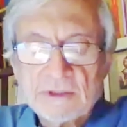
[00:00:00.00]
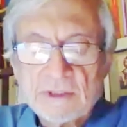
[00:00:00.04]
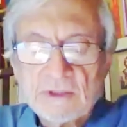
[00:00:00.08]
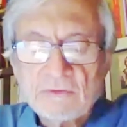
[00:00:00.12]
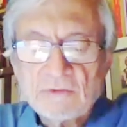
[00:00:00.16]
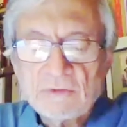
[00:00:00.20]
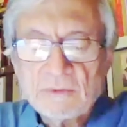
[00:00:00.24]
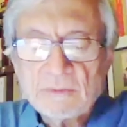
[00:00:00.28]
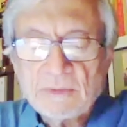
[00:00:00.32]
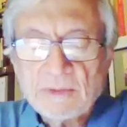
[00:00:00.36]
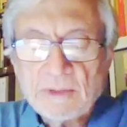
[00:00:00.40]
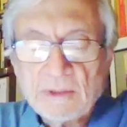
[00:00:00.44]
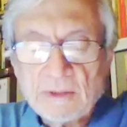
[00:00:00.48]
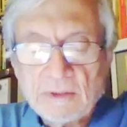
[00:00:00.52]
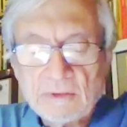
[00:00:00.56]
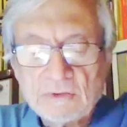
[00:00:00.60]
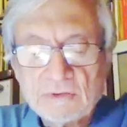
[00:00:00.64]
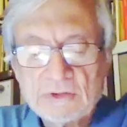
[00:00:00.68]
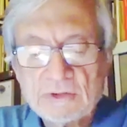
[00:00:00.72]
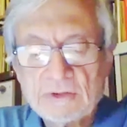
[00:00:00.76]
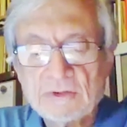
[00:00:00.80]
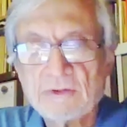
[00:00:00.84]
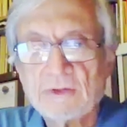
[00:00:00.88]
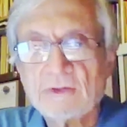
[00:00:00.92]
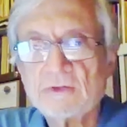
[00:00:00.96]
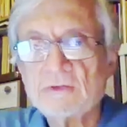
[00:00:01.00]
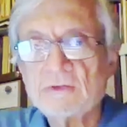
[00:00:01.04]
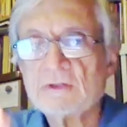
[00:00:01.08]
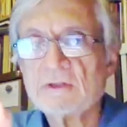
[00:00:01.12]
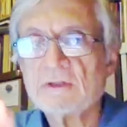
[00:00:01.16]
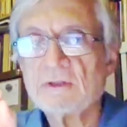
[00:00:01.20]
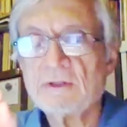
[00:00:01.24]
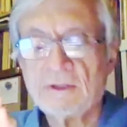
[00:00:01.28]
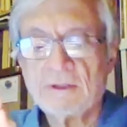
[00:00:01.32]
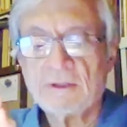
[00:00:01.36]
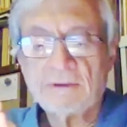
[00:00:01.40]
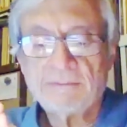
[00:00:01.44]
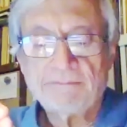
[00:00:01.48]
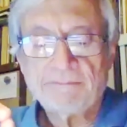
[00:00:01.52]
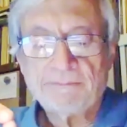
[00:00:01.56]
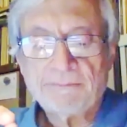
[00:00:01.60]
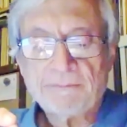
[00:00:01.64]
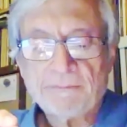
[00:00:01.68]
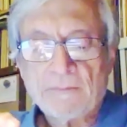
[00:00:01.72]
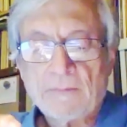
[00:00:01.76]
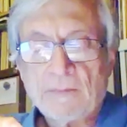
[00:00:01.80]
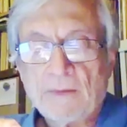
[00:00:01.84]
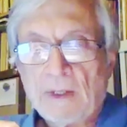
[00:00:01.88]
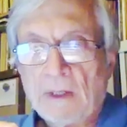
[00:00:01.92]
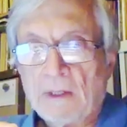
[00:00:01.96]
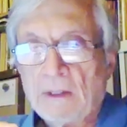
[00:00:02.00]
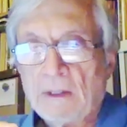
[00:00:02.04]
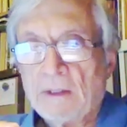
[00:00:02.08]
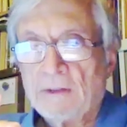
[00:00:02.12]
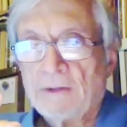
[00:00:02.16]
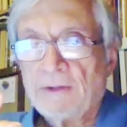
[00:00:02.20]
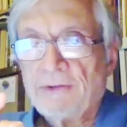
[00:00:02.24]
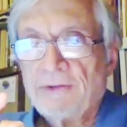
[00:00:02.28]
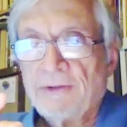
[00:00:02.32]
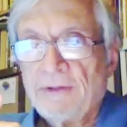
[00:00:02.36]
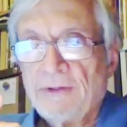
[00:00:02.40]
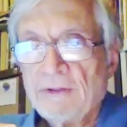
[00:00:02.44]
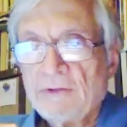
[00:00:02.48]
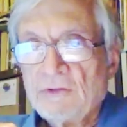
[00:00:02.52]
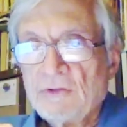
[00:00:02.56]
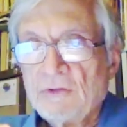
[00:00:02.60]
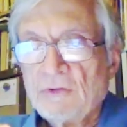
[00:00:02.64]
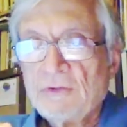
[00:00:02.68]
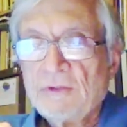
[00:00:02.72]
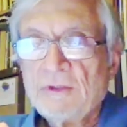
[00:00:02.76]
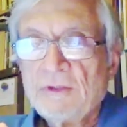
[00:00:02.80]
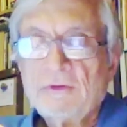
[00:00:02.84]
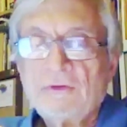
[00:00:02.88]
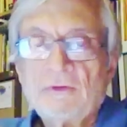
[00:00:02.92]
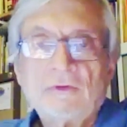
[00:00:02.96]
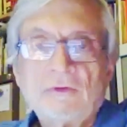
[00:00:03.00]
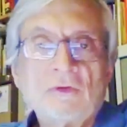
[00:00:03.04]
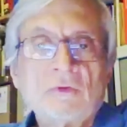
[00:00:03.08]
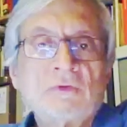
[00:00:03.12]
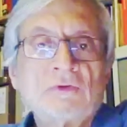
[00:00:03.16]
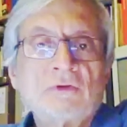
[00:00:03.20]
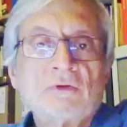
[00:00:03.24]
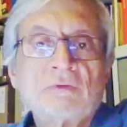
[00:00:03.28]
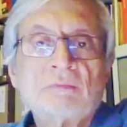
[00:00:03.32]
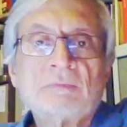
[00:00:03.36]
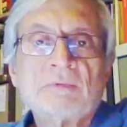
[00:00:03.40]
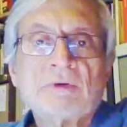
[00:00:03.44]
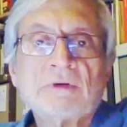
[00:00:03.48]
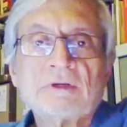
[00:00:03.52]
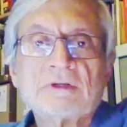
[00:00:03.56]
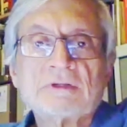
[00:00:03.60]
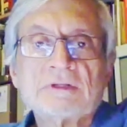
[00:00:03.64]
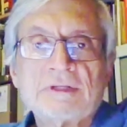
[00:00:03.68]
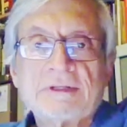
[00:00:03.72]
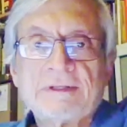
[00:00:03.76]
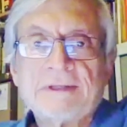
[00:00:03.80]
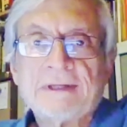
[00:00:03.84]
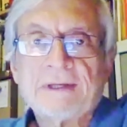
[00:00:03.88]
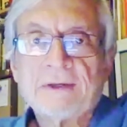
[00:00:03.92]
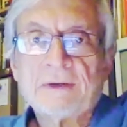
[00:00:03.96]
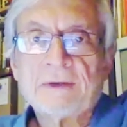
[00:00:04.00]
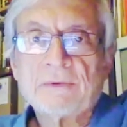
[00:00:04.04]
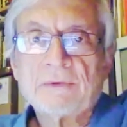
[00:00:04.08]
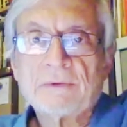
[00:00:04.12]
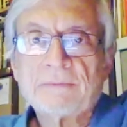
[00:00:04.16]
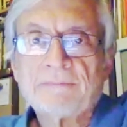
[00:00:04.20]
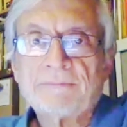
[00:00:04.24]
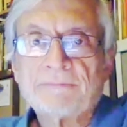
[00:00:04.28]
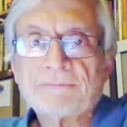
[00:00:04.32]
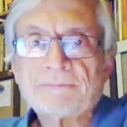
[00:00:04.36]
given below. So those are the things you need to do when you parse a noun.